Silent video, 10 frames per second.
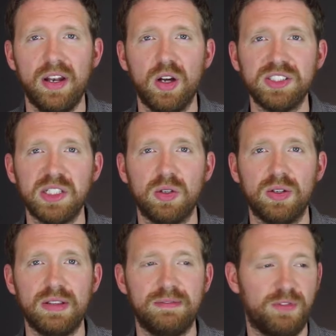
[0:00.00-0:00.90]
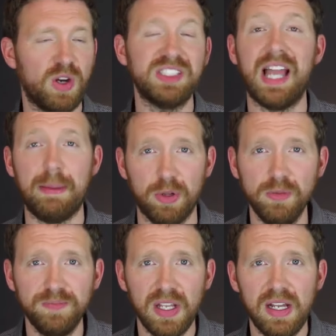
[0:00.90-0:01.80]
You know, so for
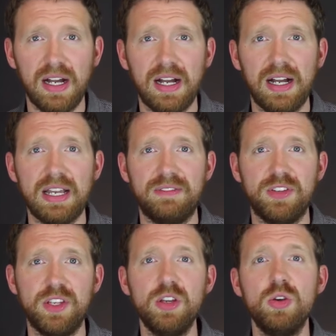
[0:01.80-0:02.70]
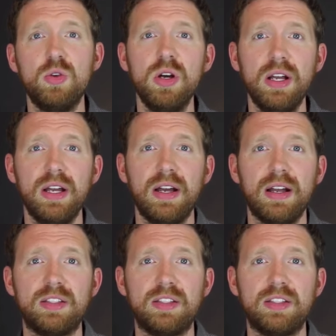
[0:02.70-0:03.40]
example, uh, if you